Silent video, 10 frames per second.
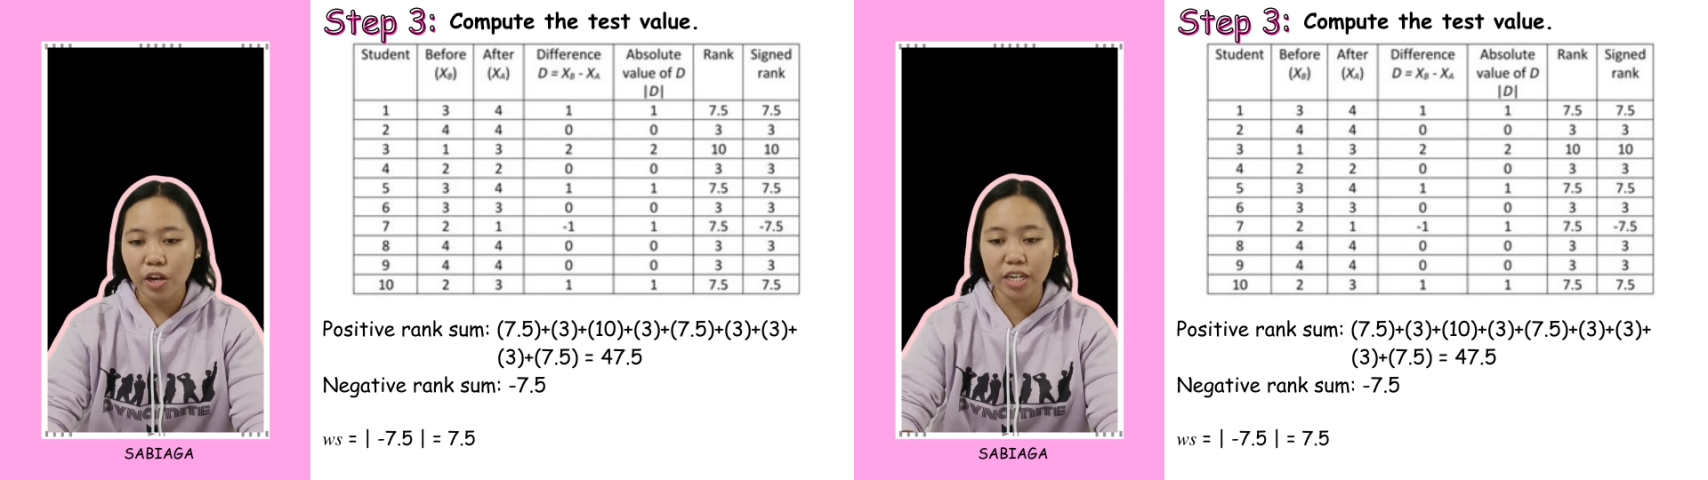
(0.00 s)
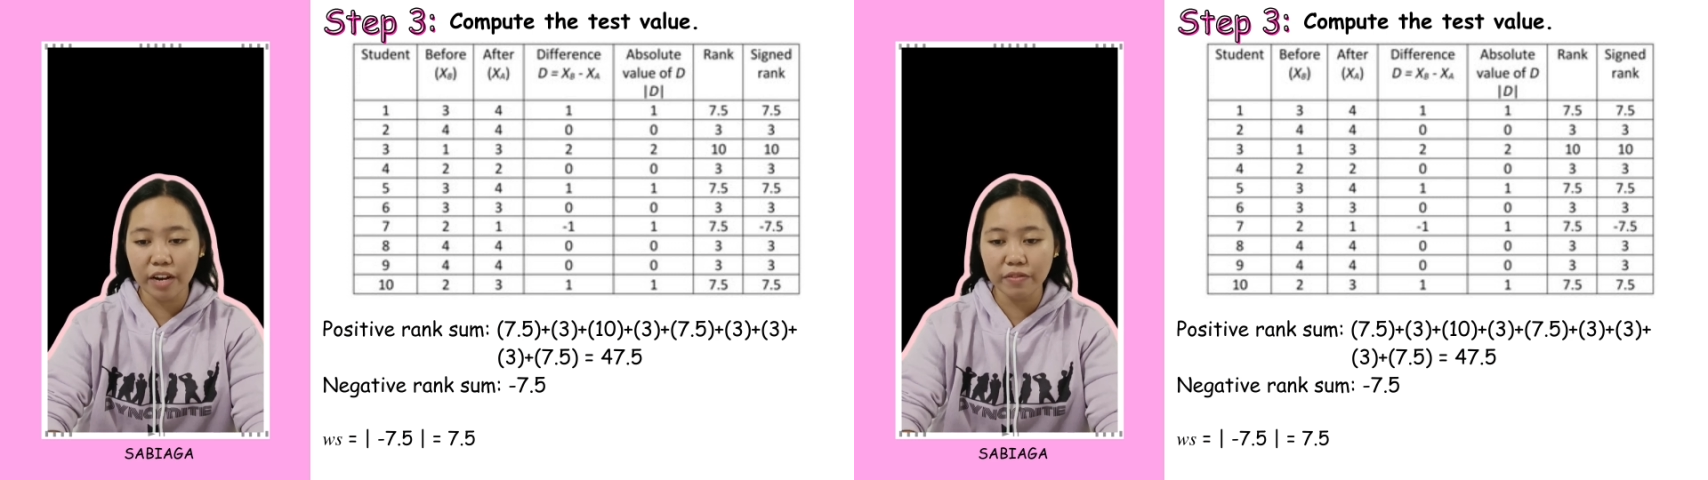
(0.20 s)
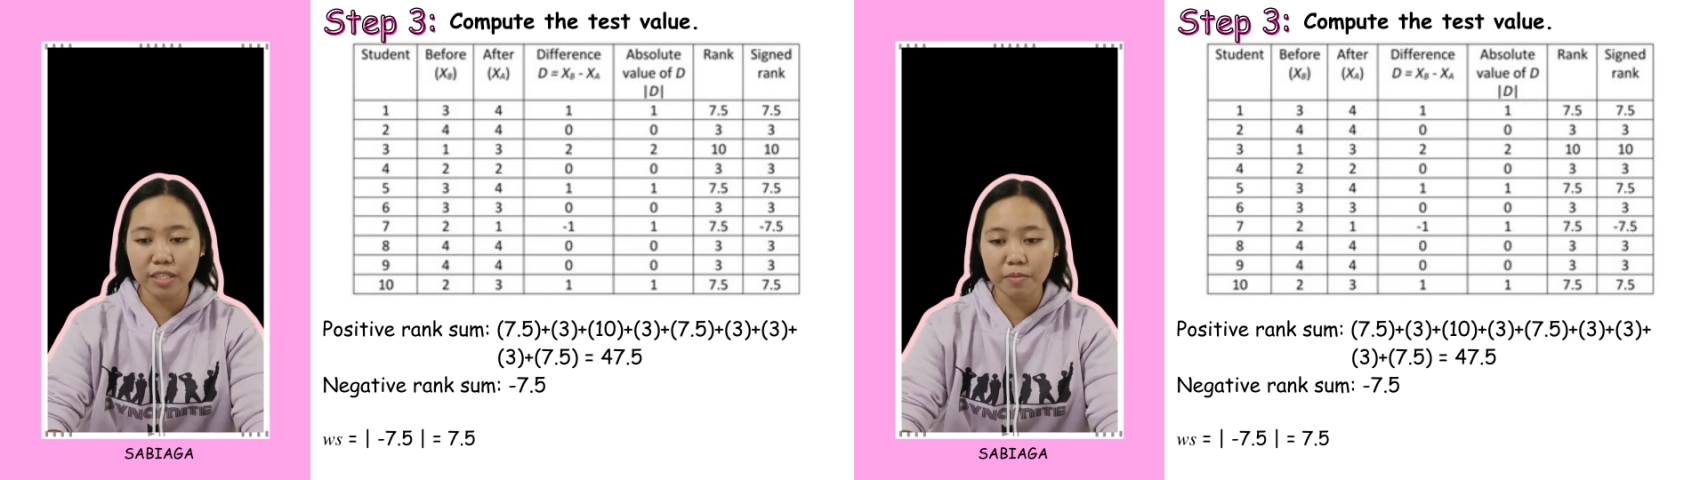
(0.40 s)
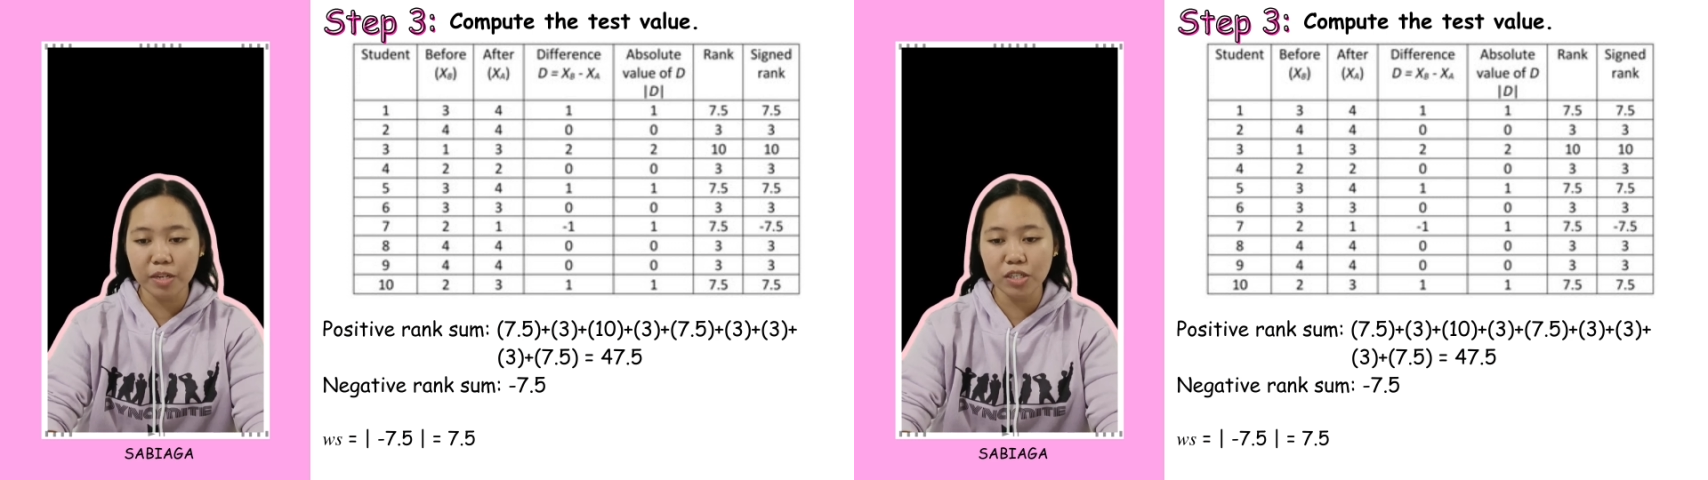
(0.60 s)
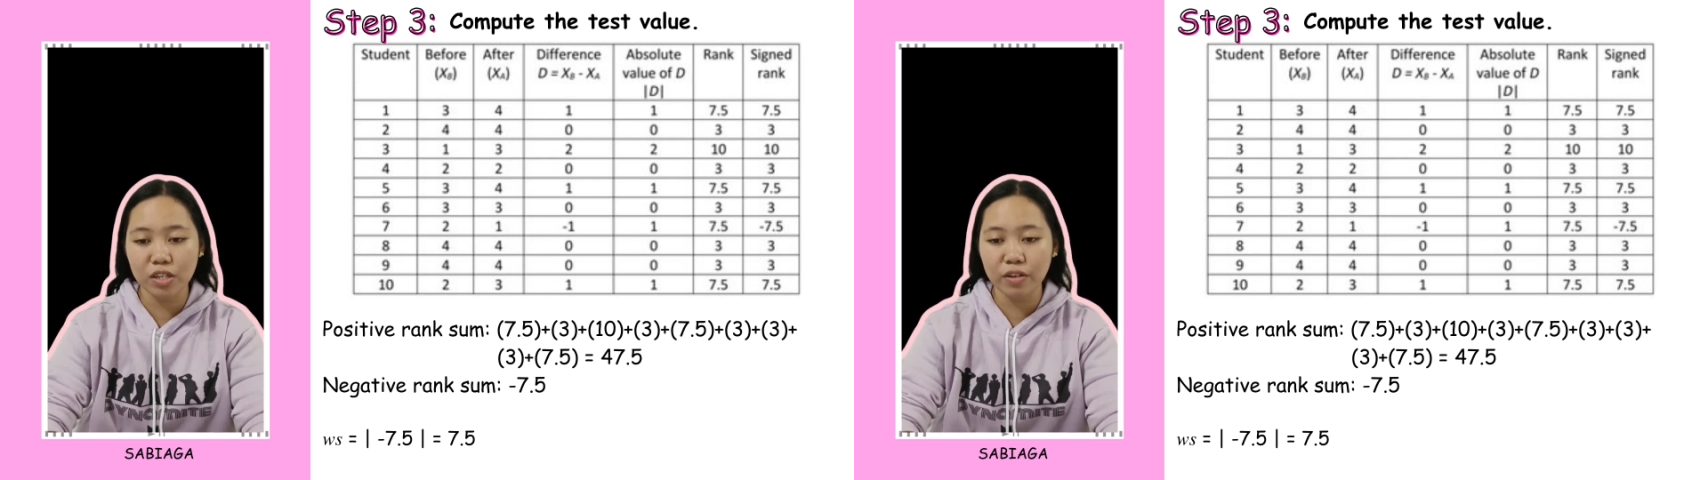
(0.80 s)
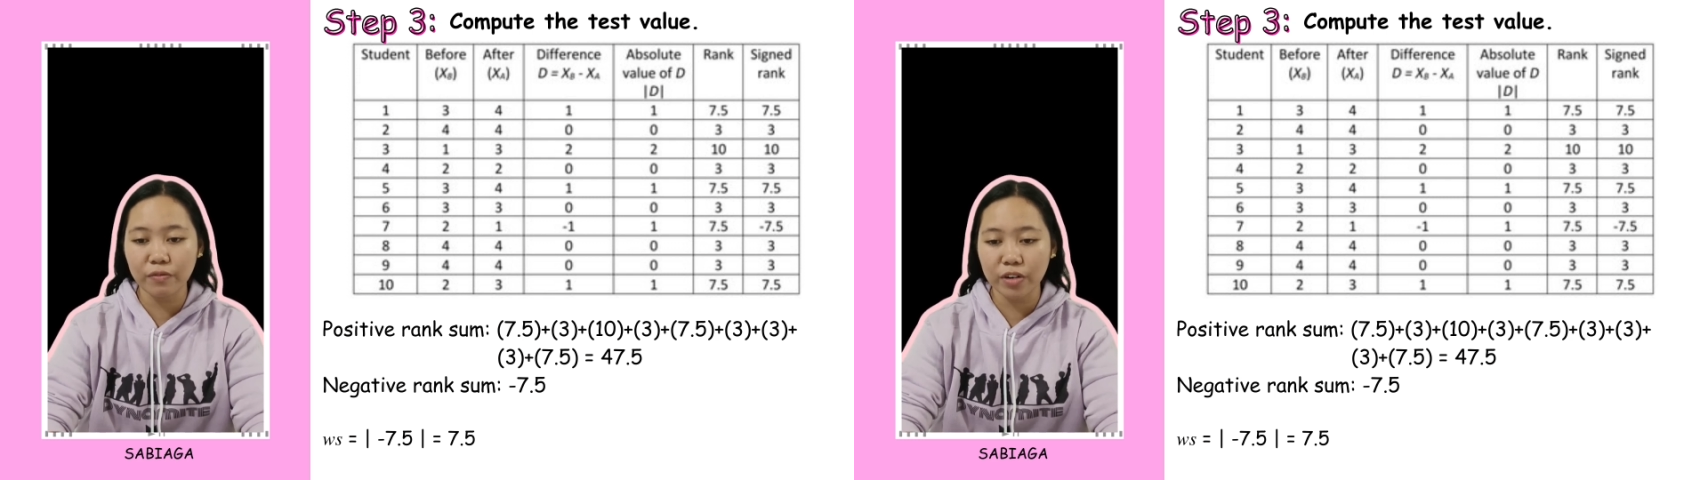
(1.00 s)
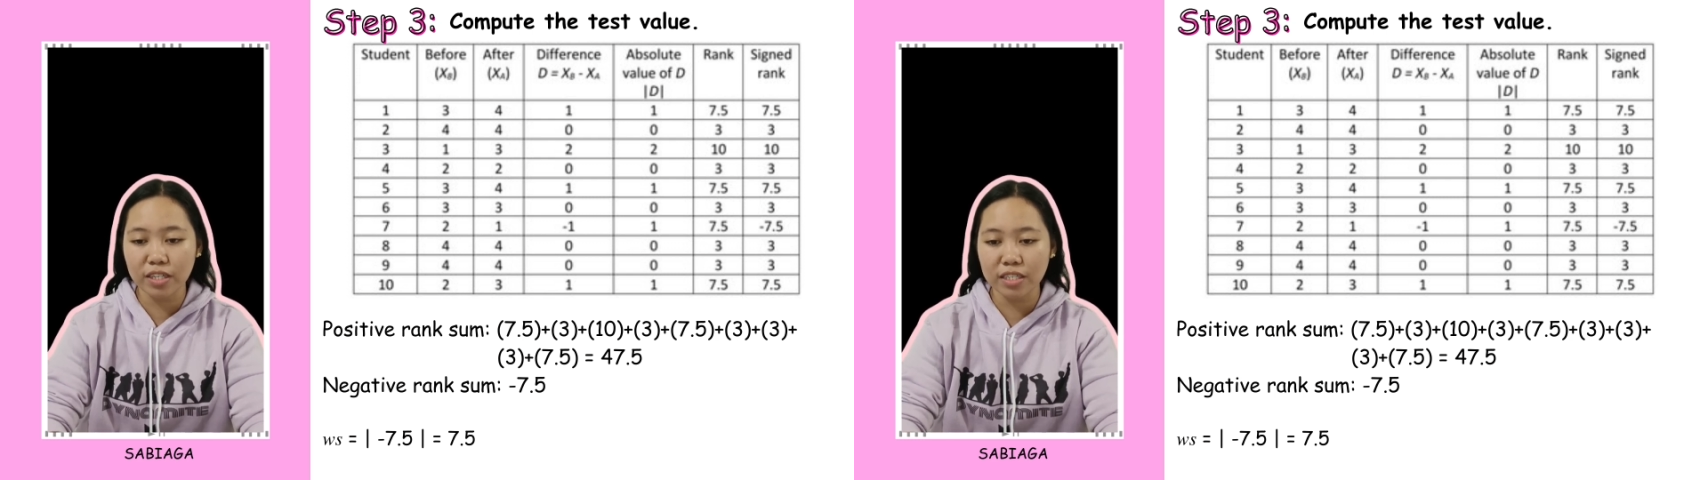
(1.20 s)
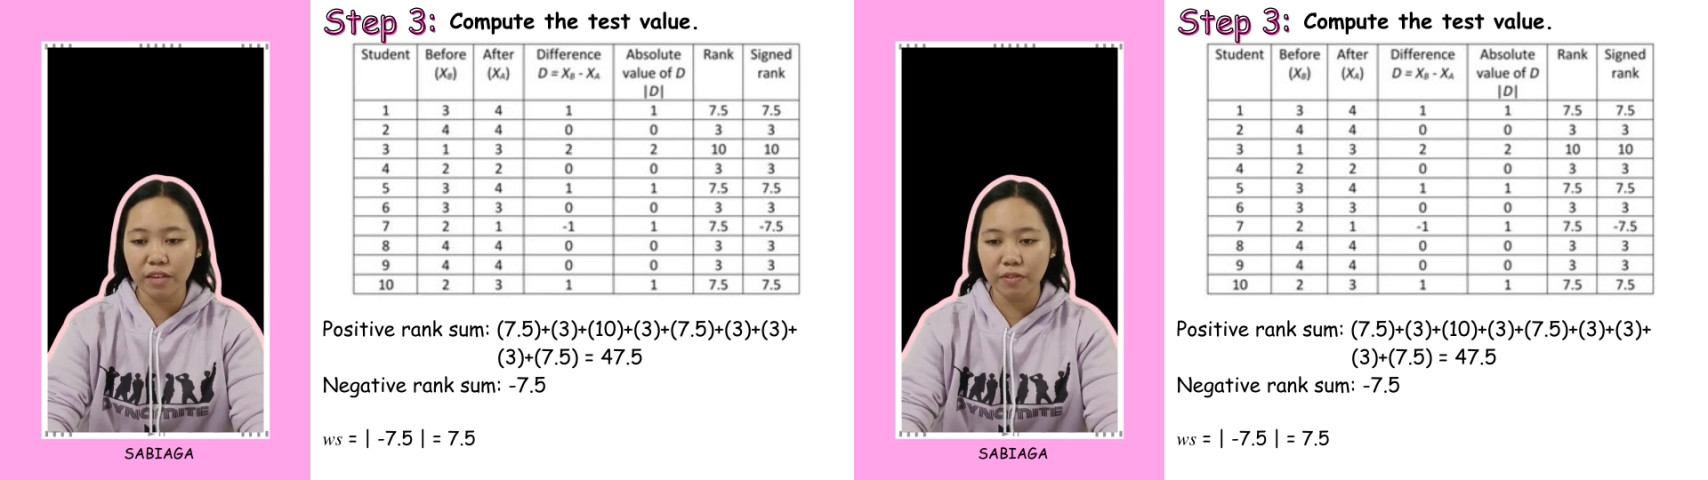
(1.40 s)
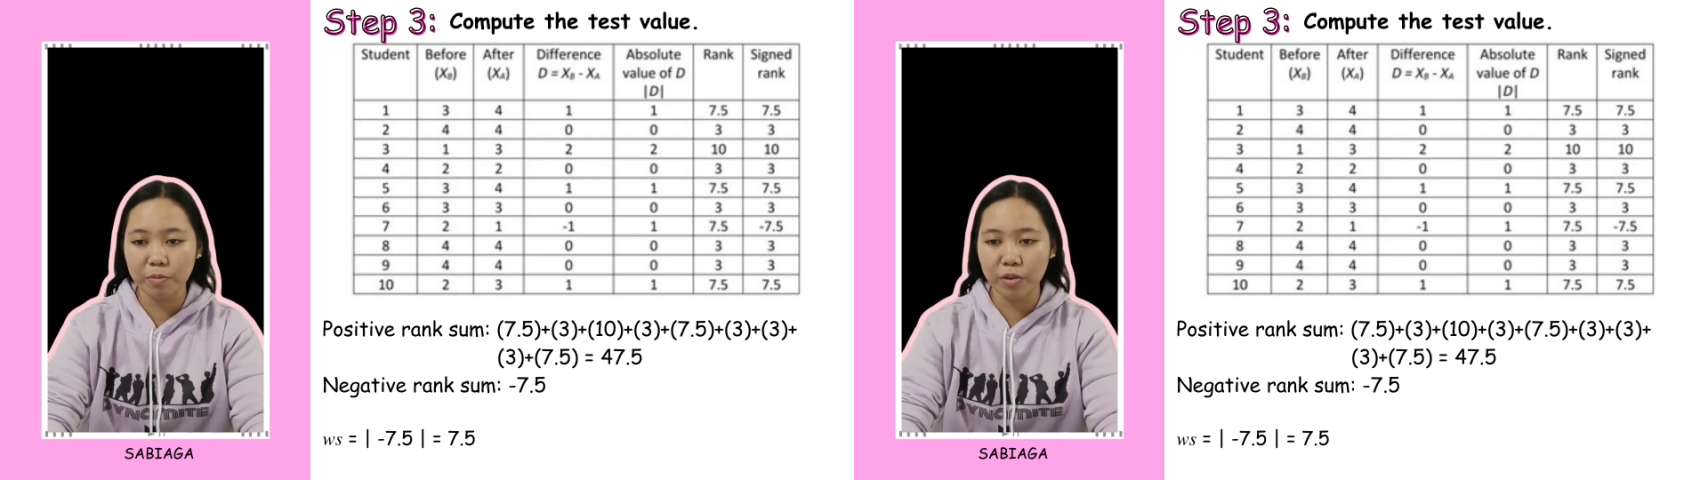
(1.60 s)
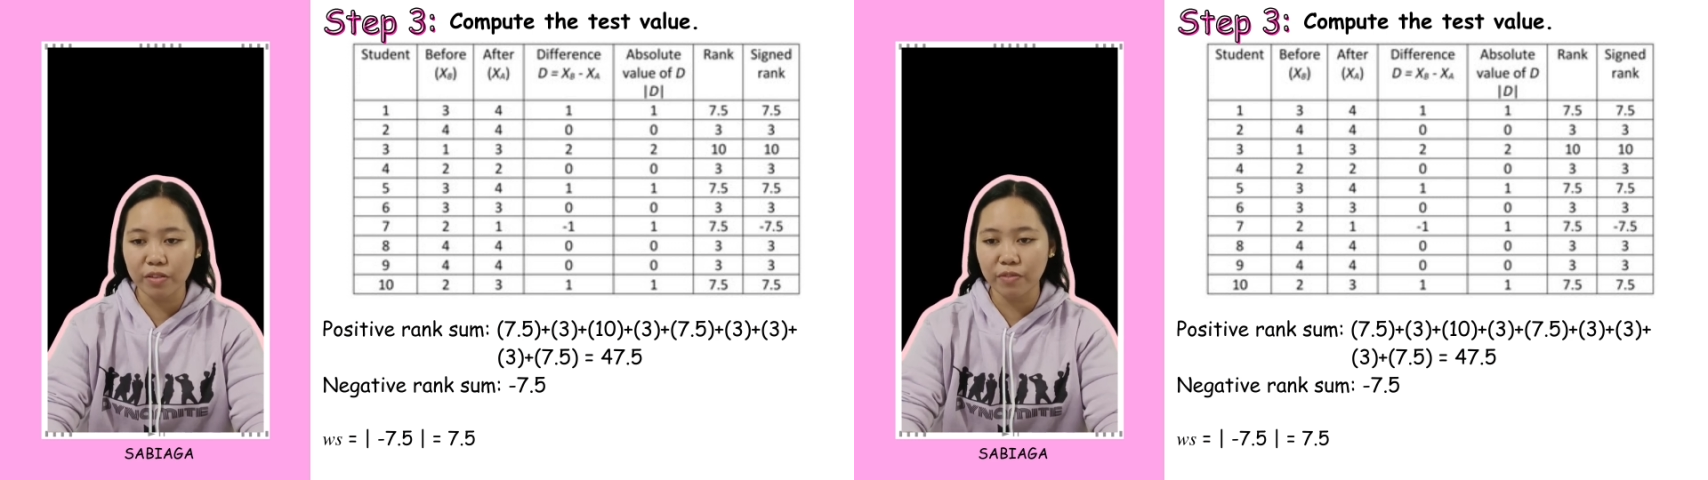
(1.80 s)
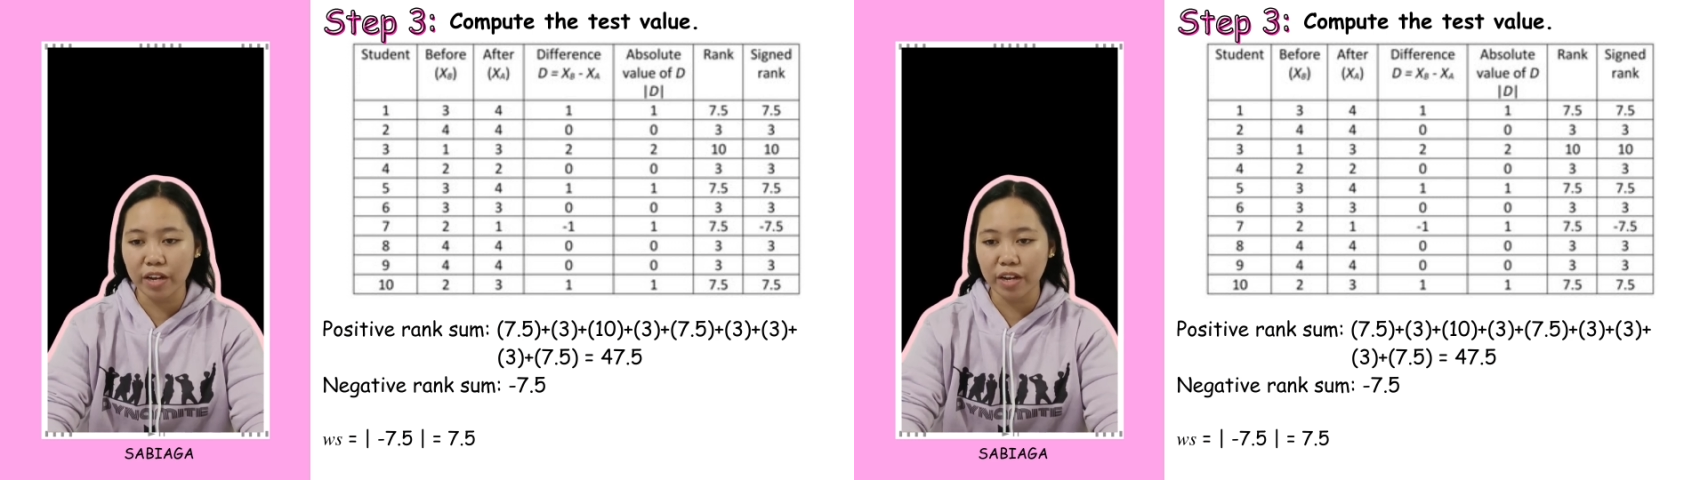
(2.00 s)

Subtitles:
which have a summation of 47.5.